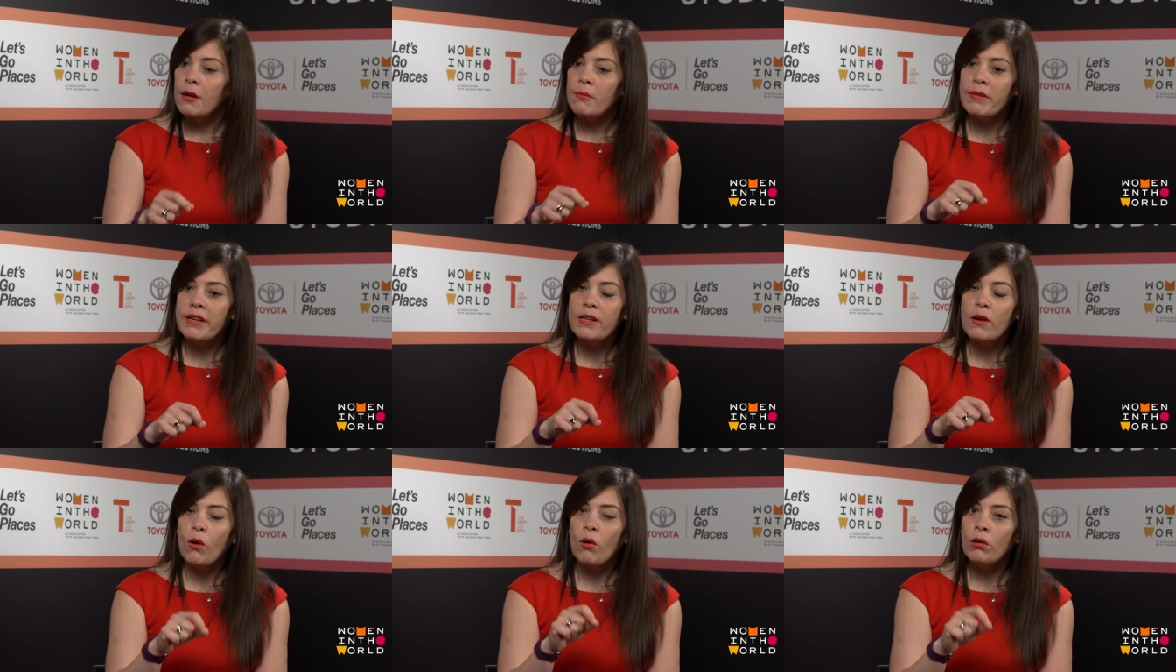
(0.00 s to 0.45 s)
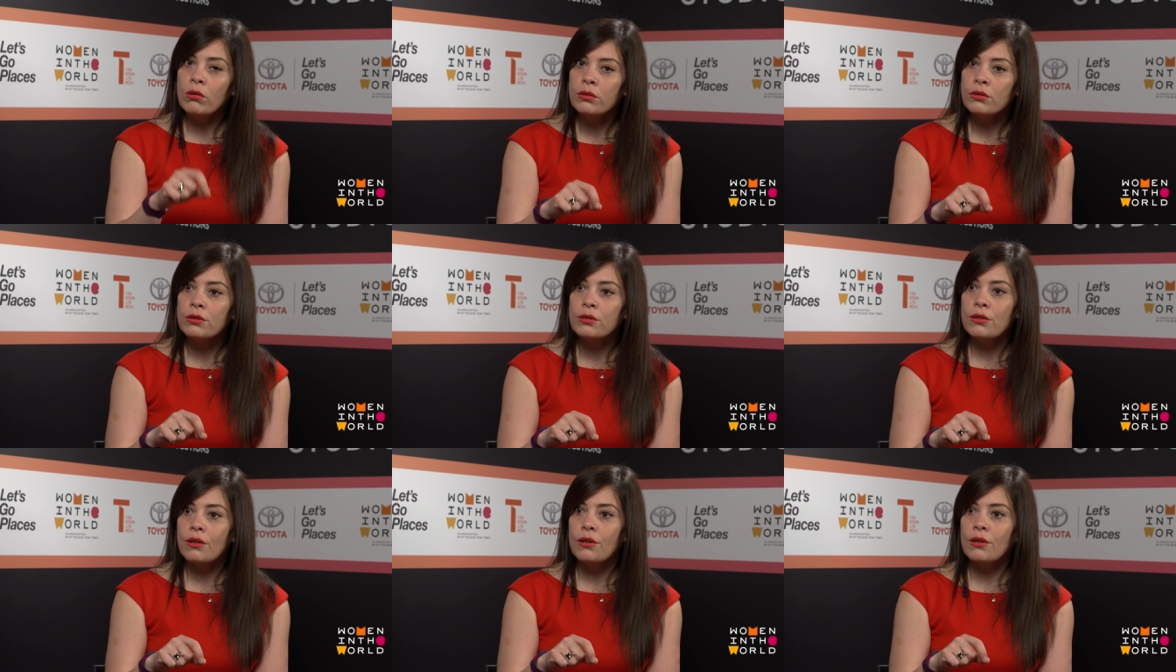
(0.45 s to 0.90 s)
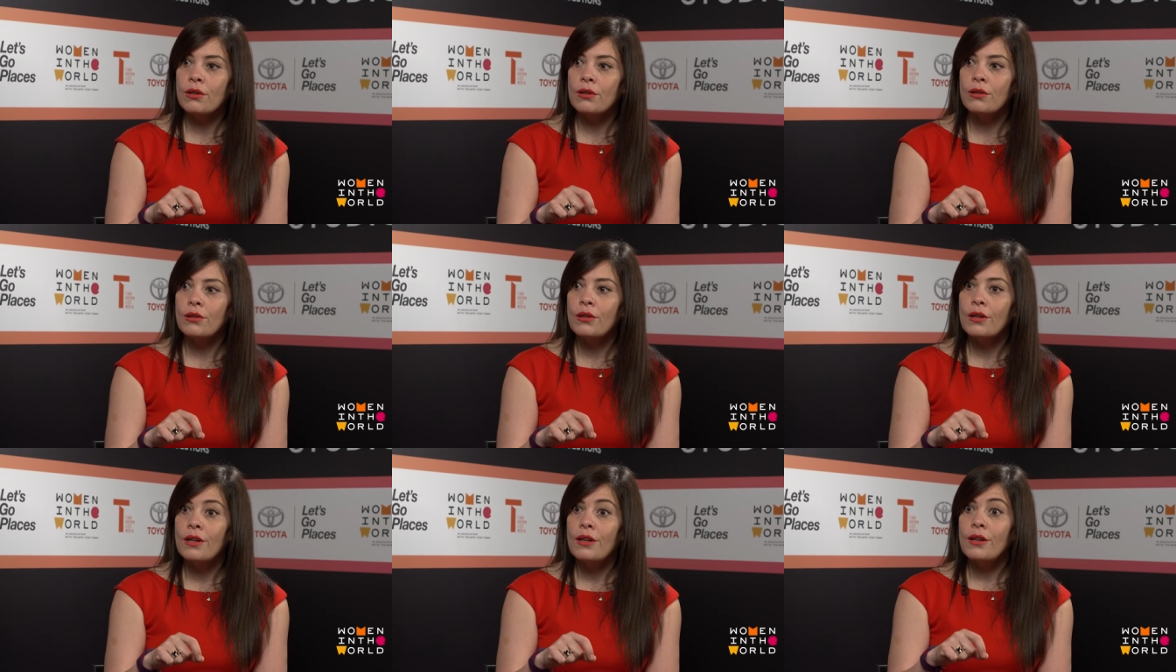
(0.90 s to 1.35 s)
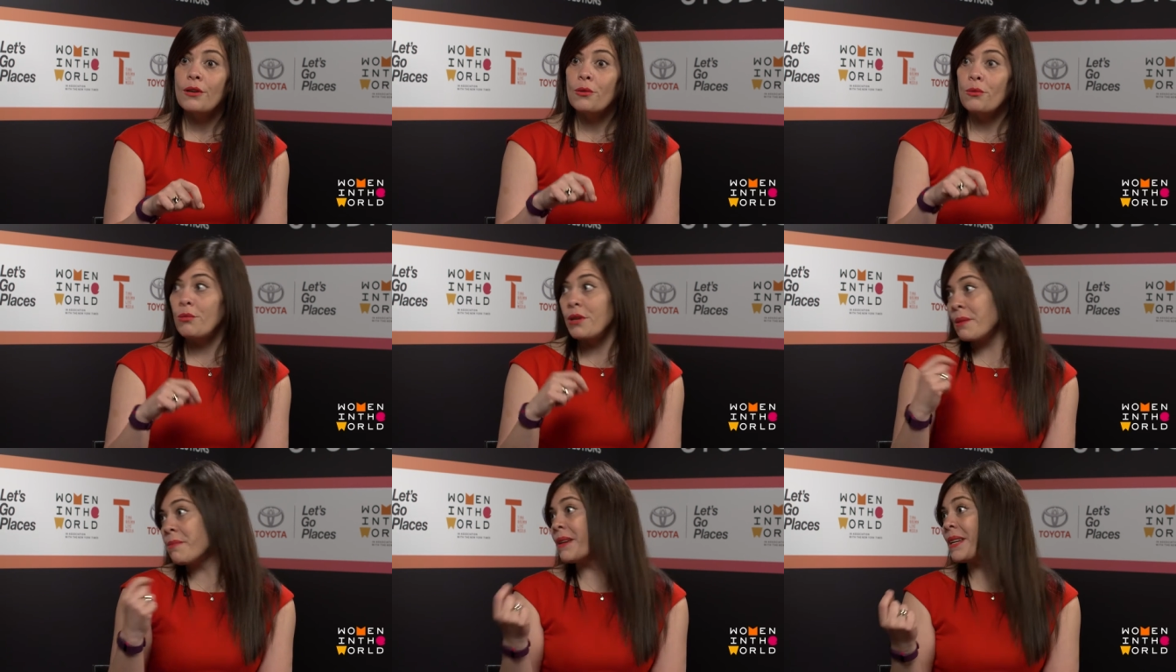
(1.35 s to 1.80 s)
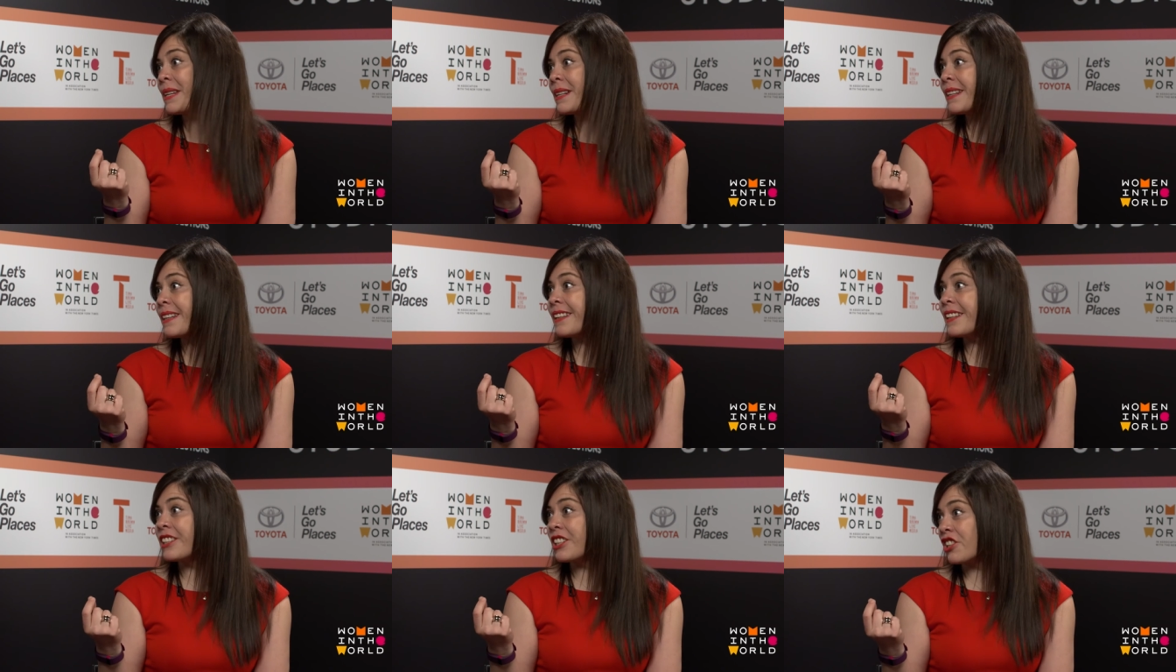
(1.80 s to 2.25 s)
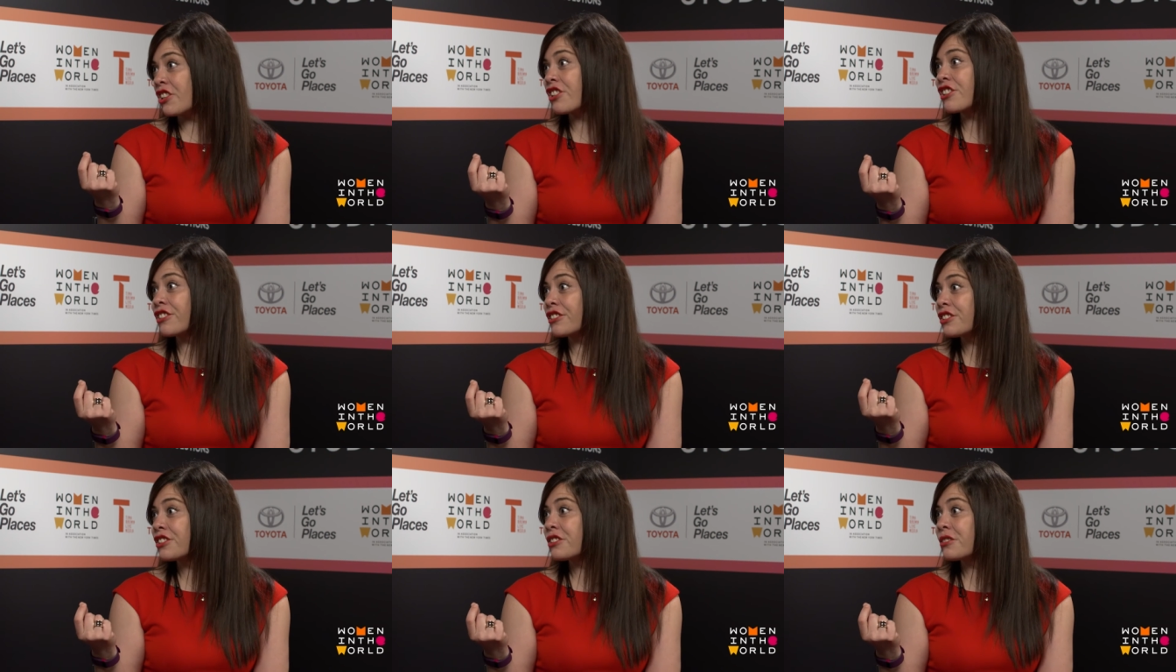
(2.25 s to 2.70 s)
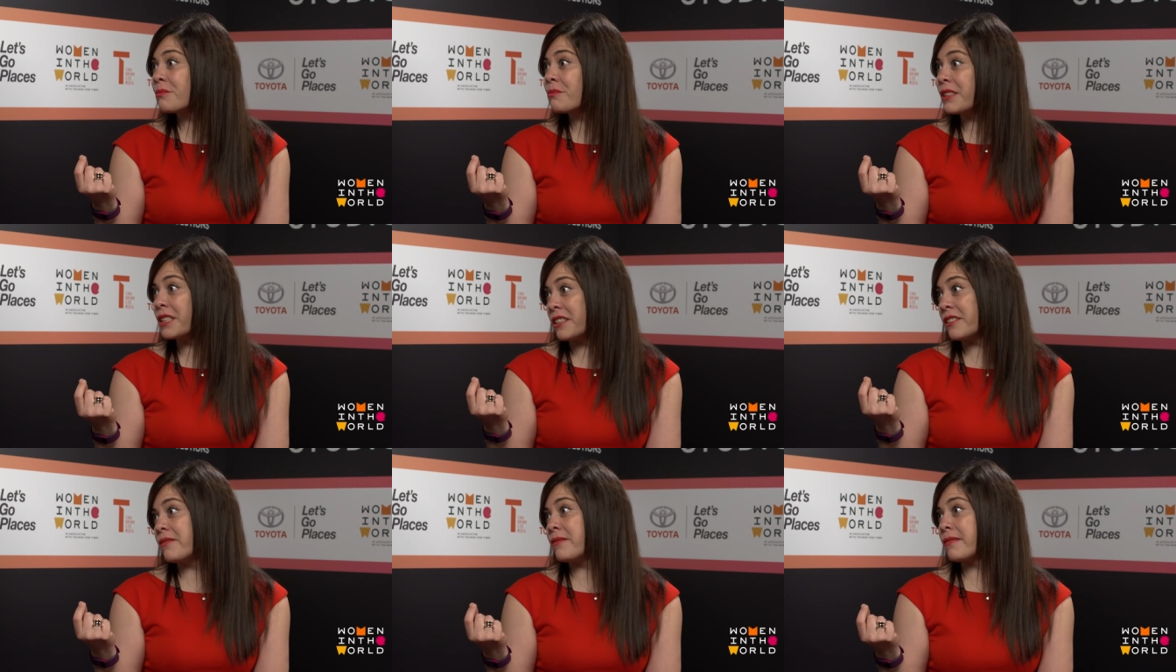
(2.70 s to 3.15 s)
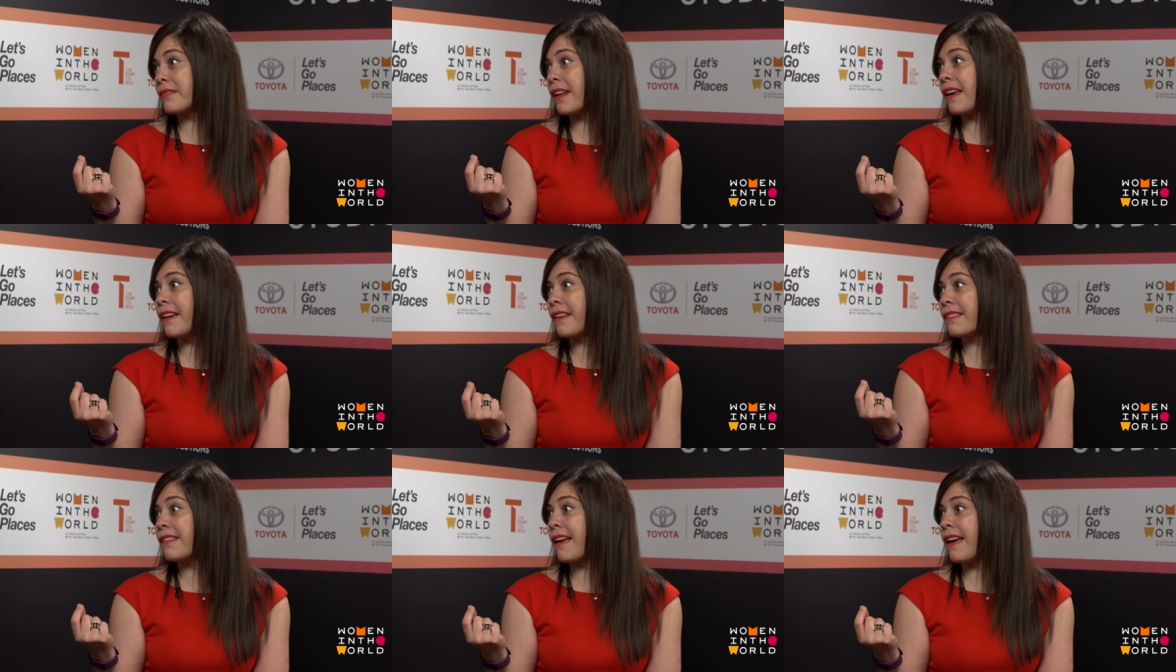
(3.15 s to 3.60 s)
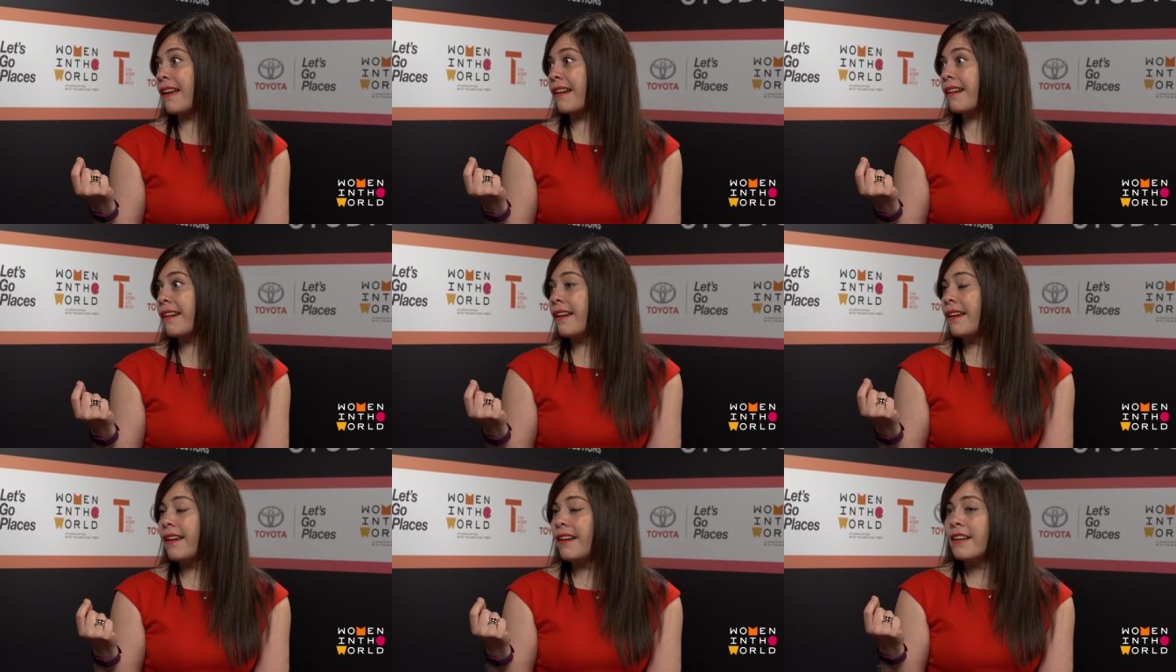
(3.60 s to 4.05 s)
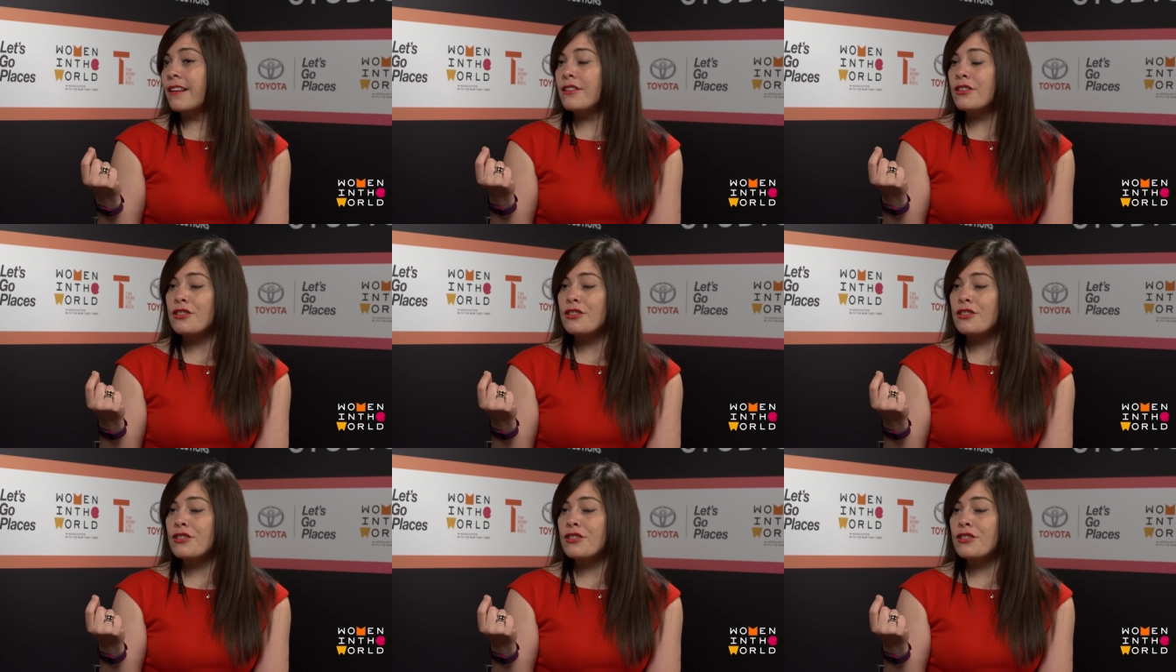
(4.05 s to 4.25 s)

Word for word: but also women and girls believe like that. Mm-hmm.